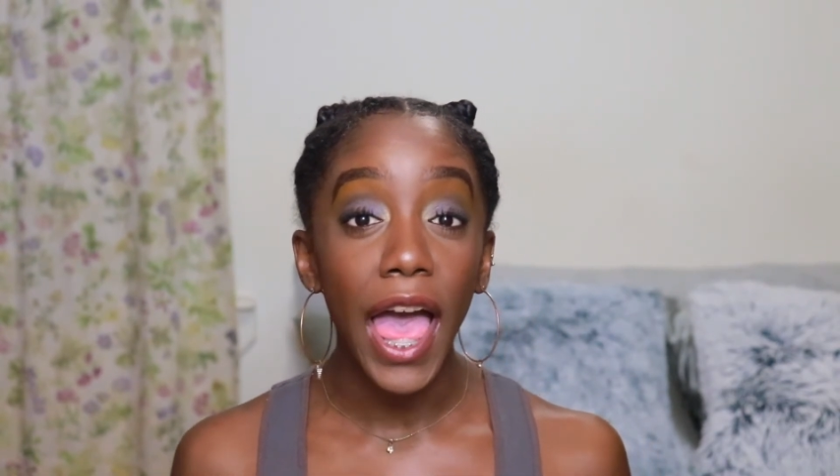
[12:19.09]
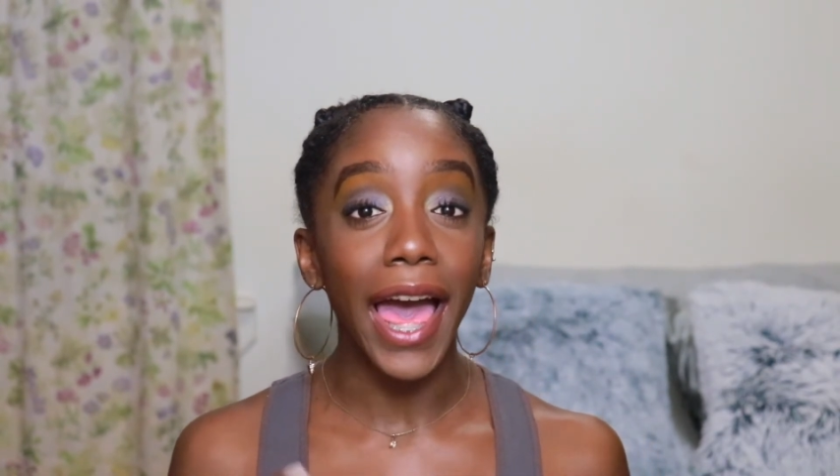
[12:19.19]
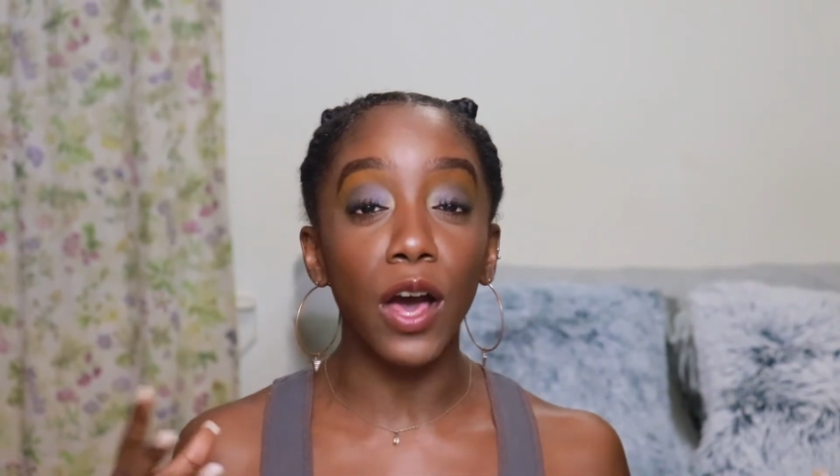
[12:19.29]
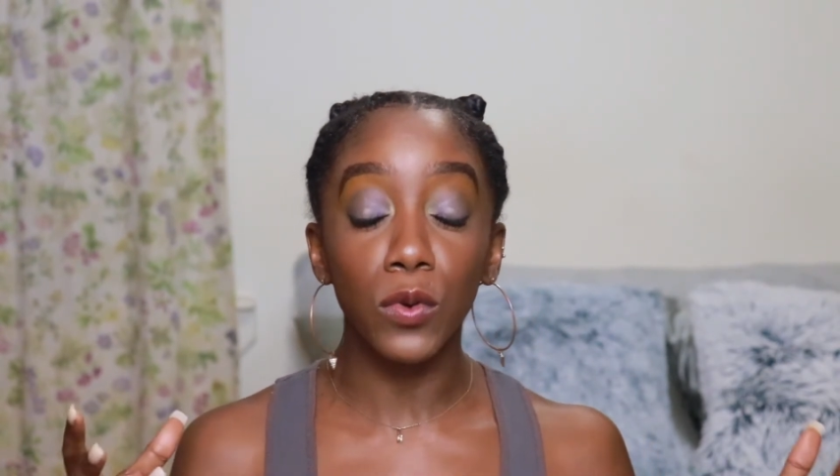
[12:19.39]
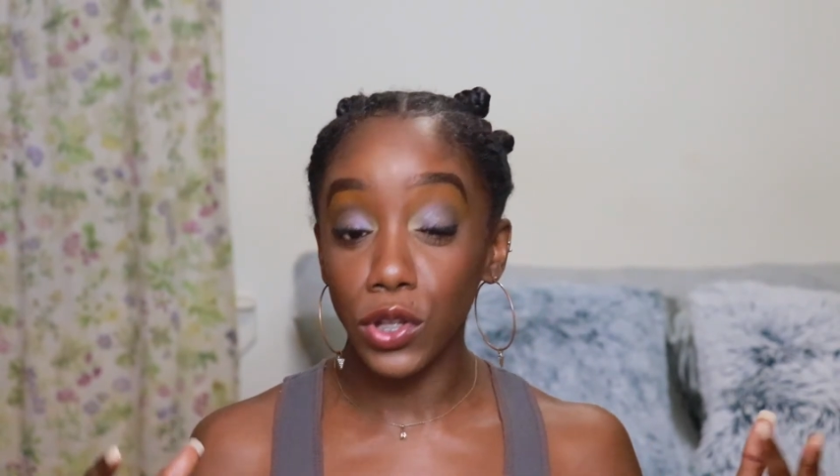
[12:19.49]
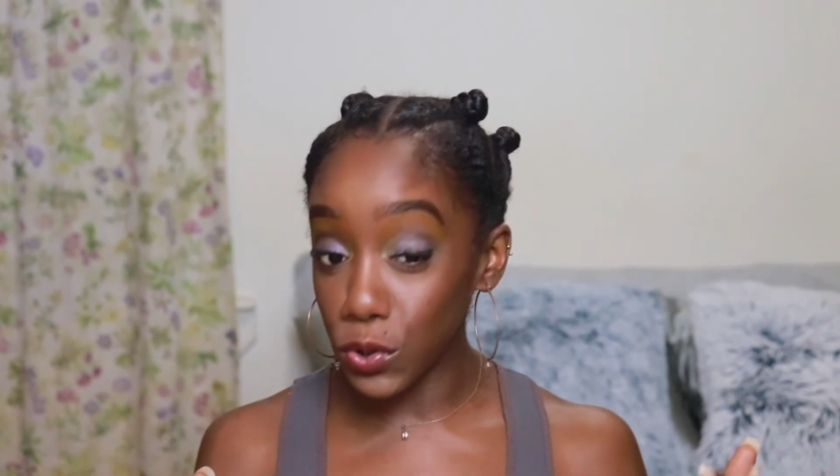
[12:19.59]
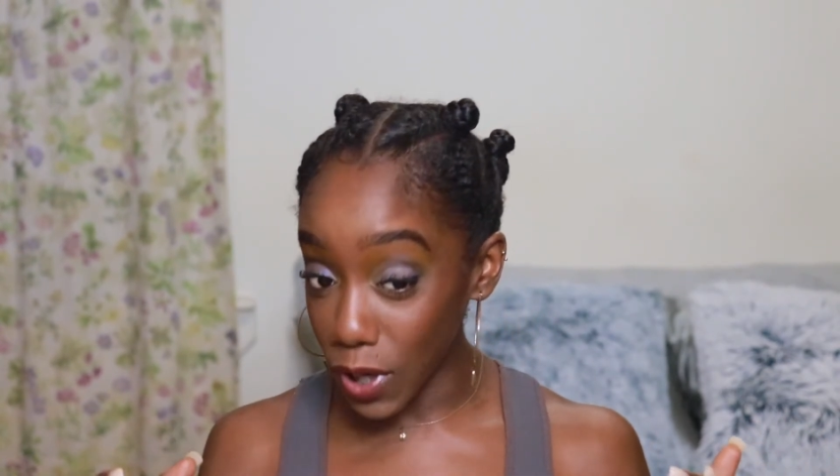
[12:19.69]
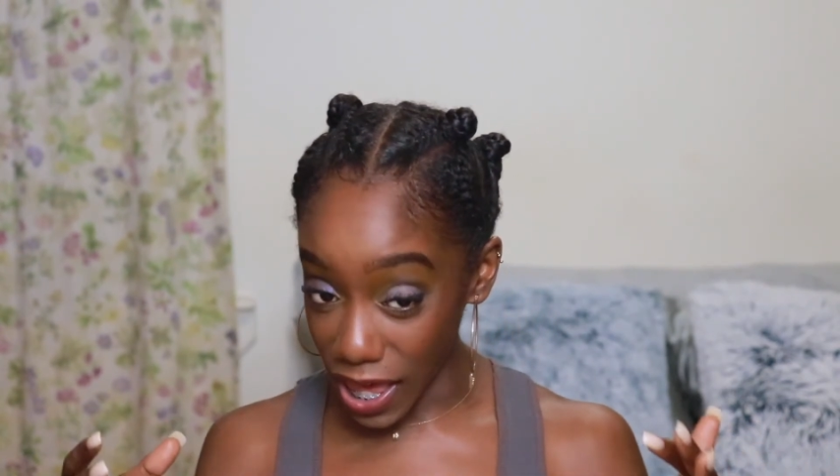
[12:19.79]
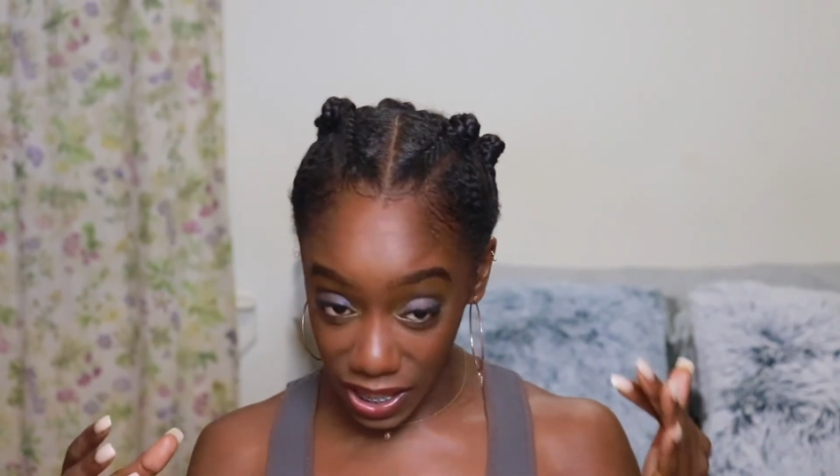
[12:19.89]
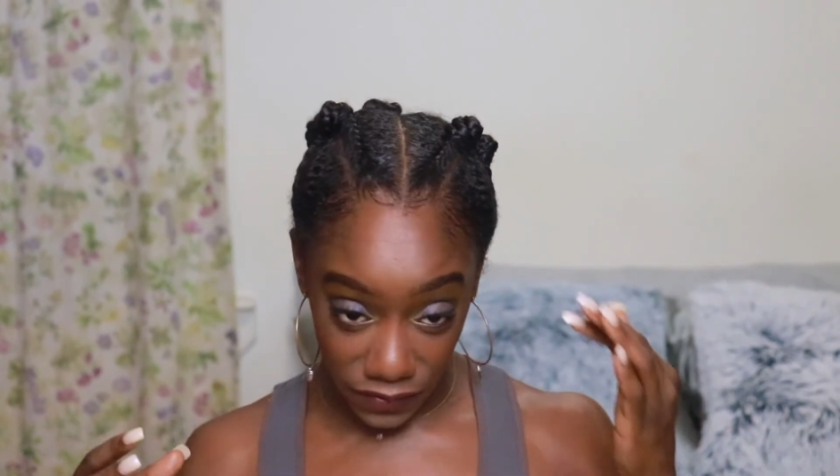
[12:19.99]
How would you
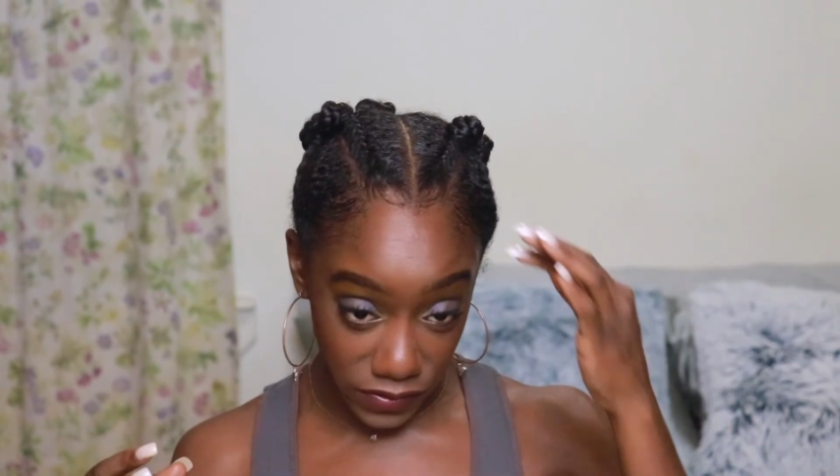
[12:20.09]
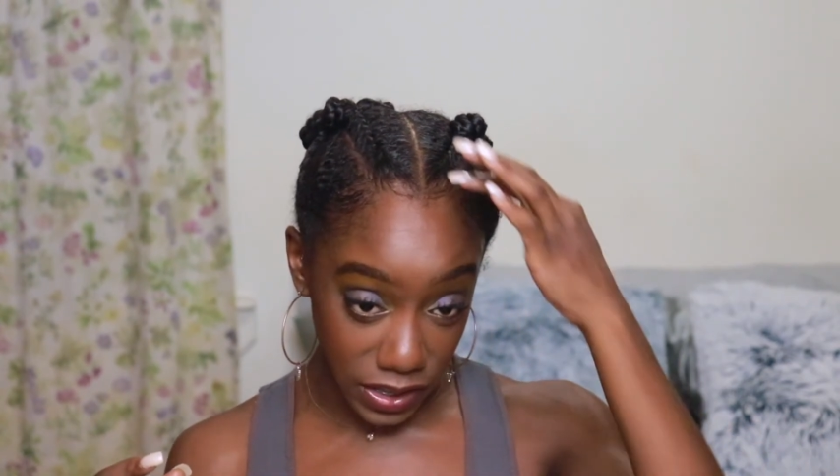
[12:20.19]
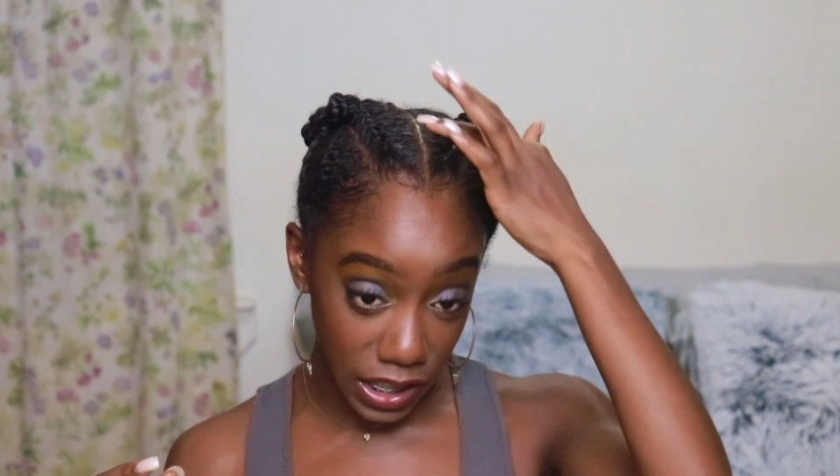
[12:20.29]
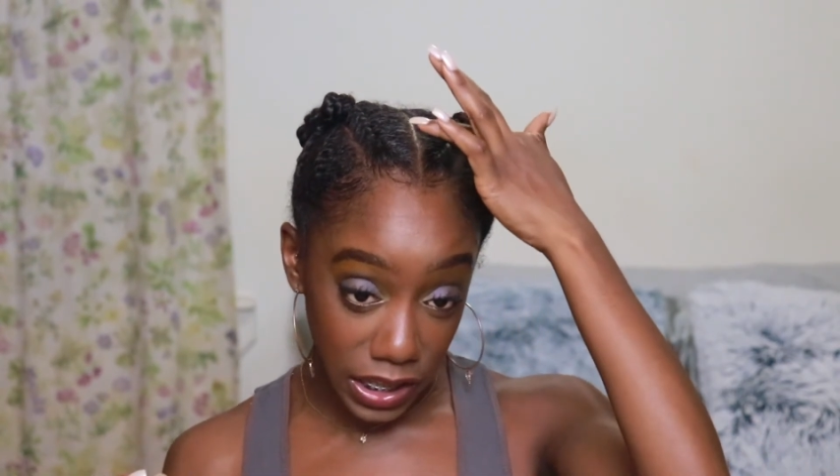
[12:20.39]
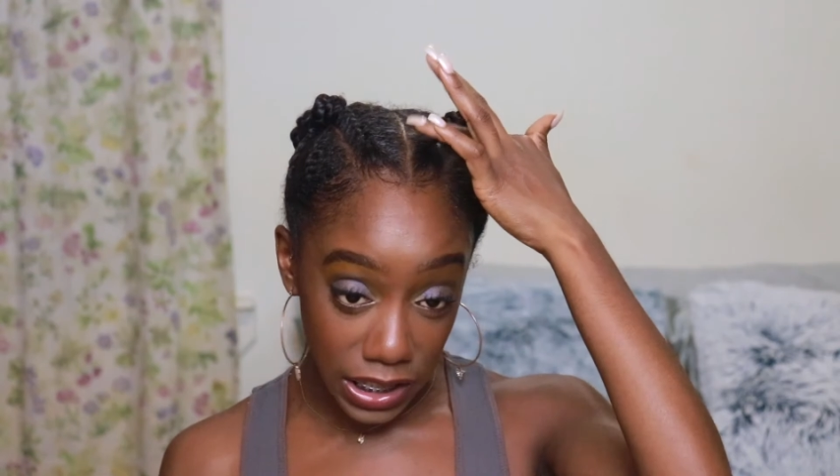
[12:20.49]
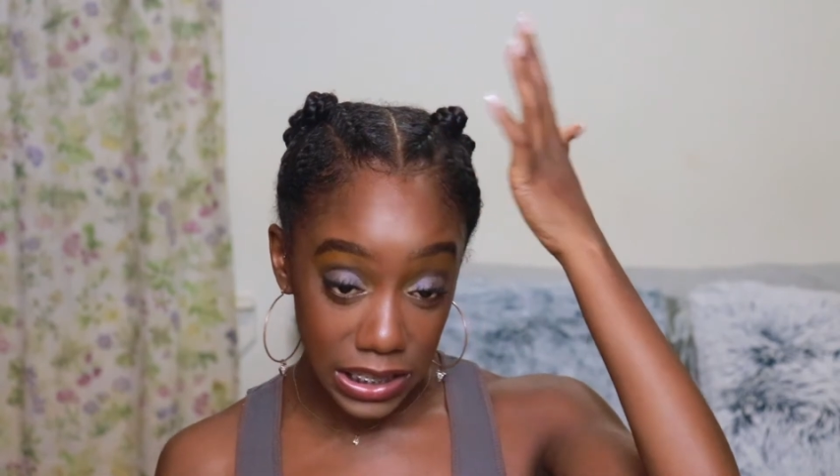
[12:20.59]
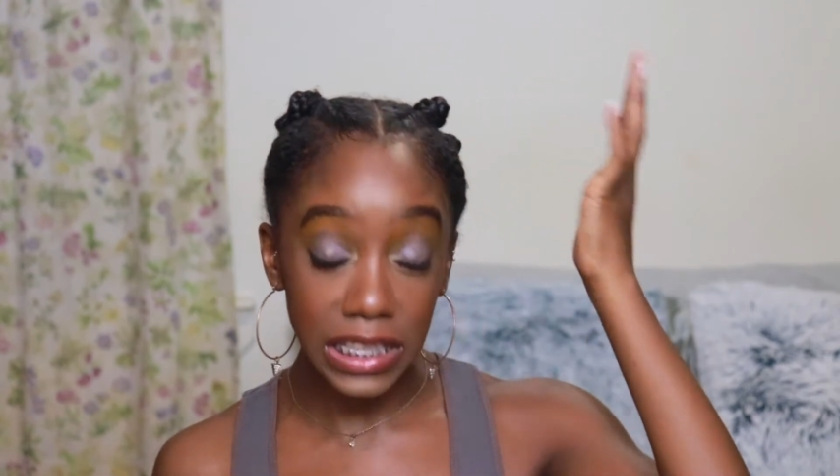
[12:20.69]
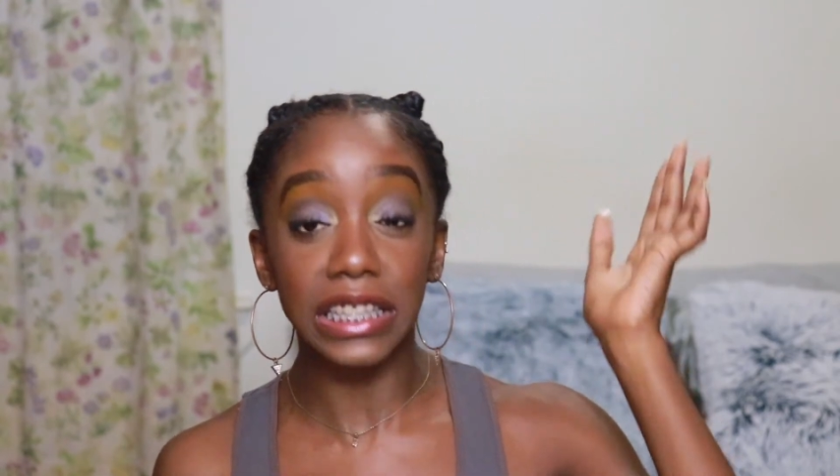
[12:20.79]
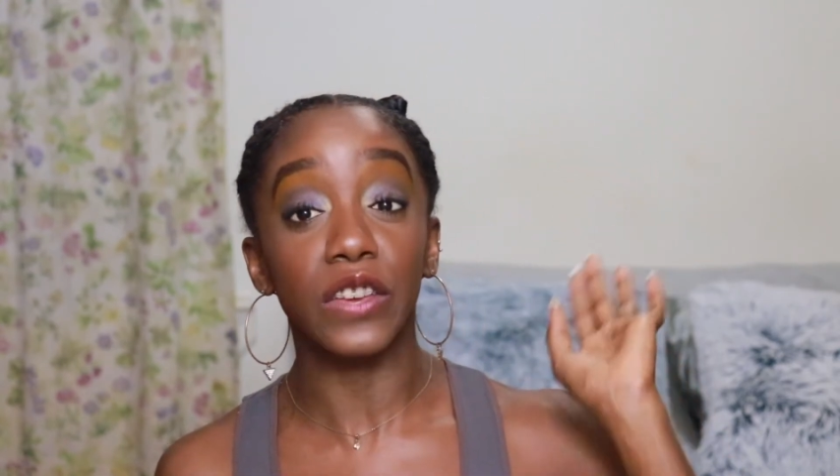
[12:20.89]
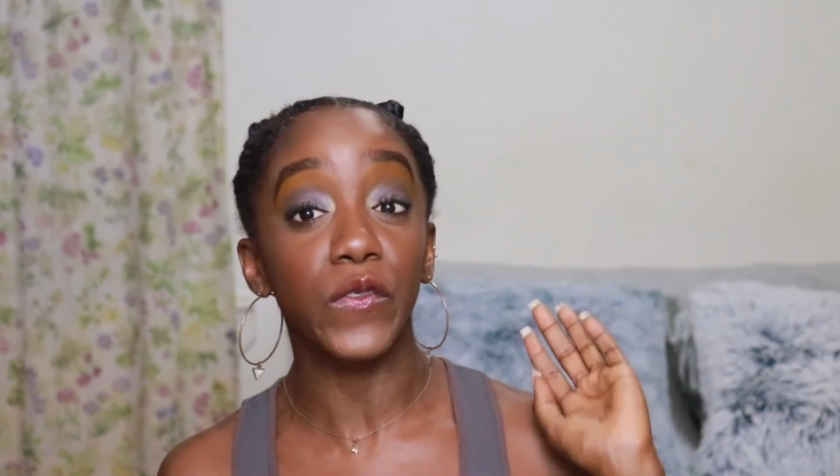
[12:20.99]
have done this
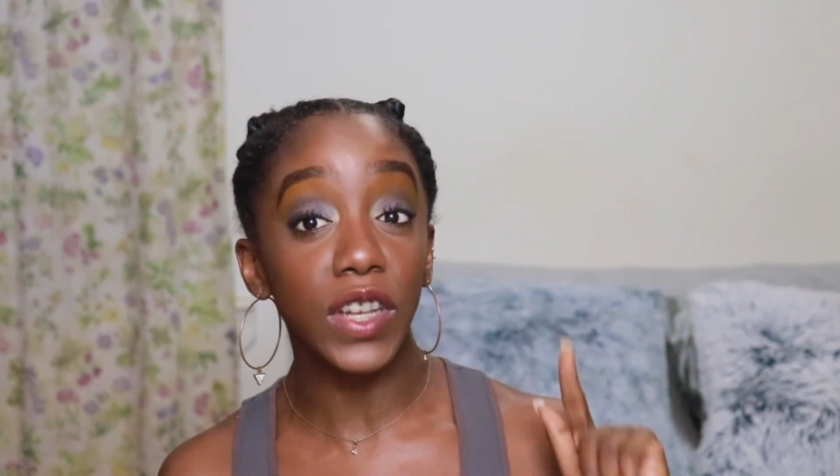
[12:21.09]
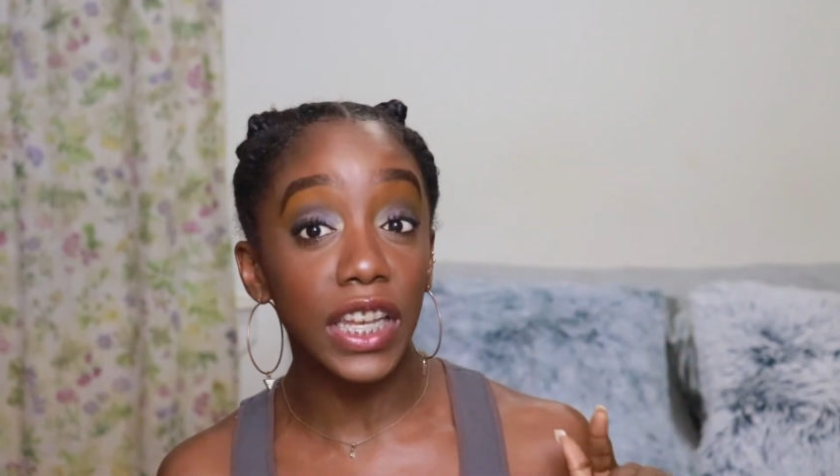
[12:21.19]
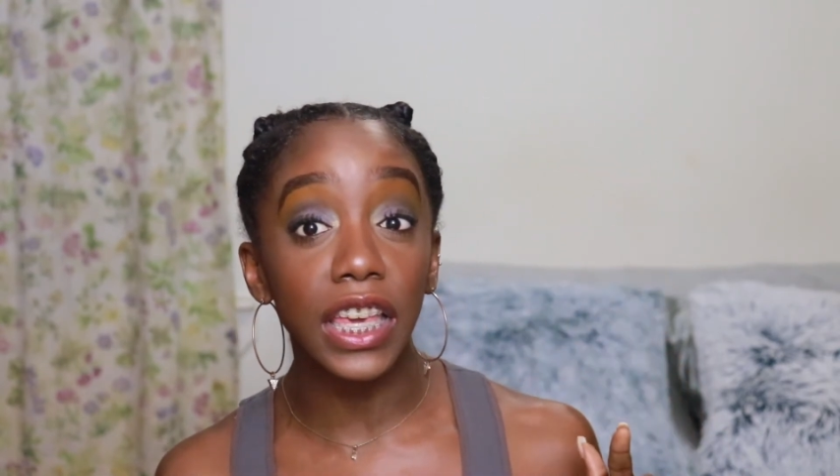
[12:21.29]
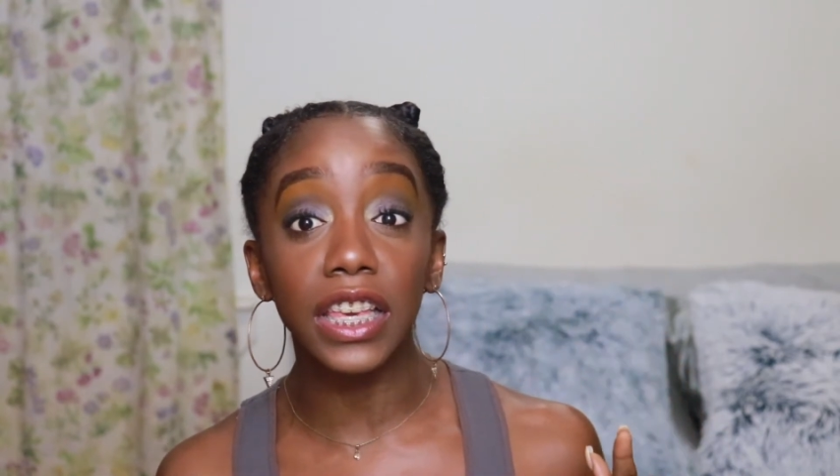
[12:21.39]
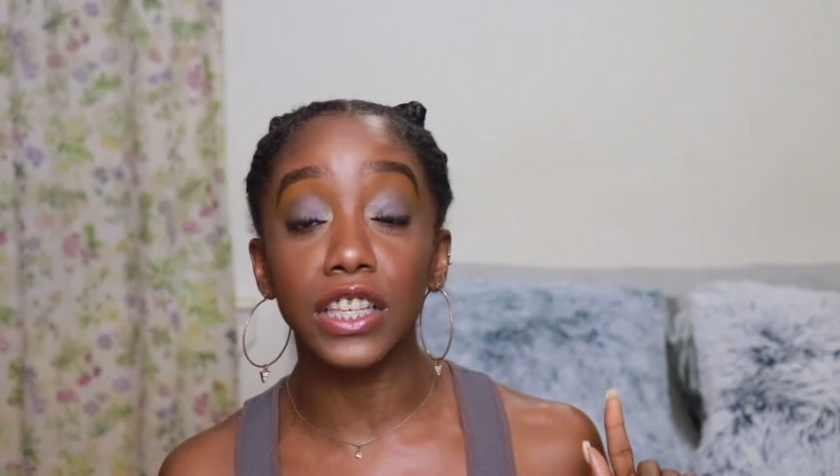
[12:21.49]
differently?